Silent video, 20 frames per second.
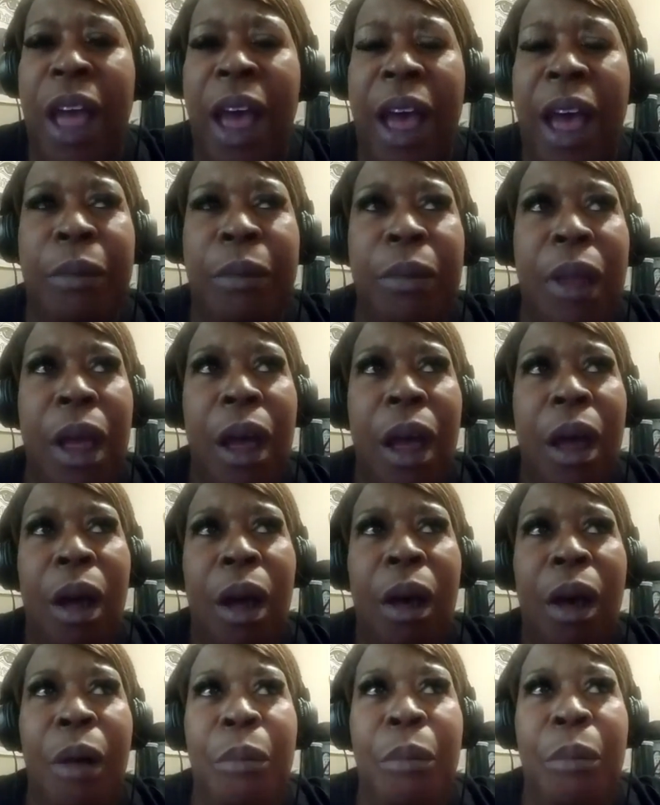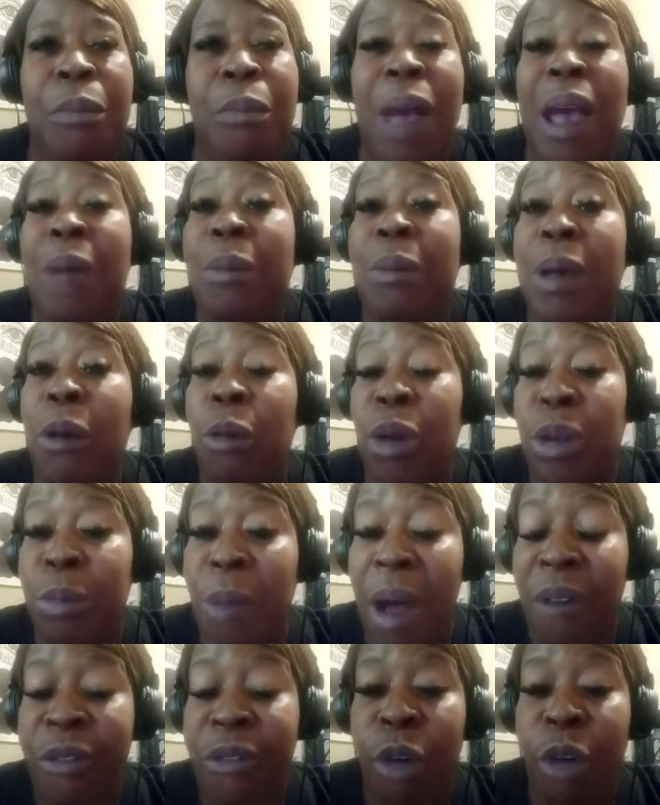that maybe it was
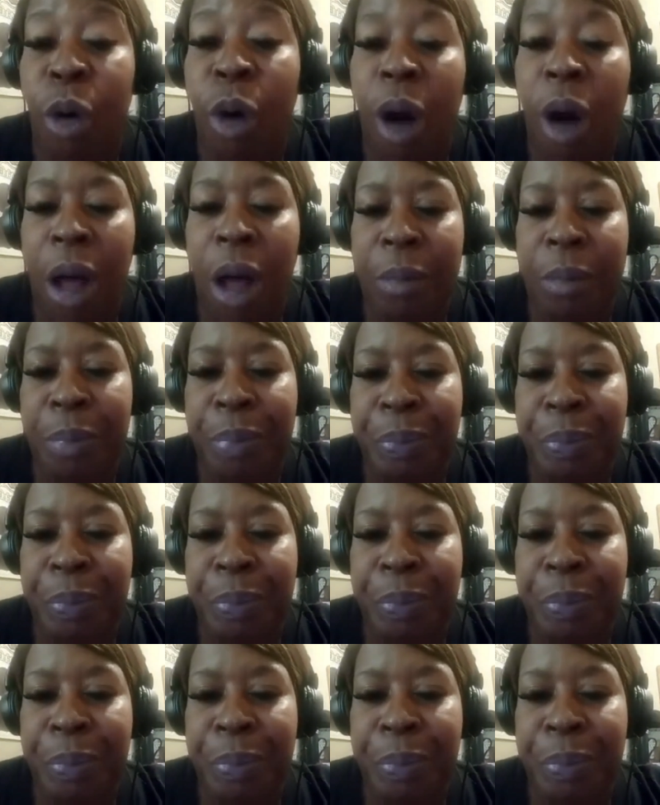my fault.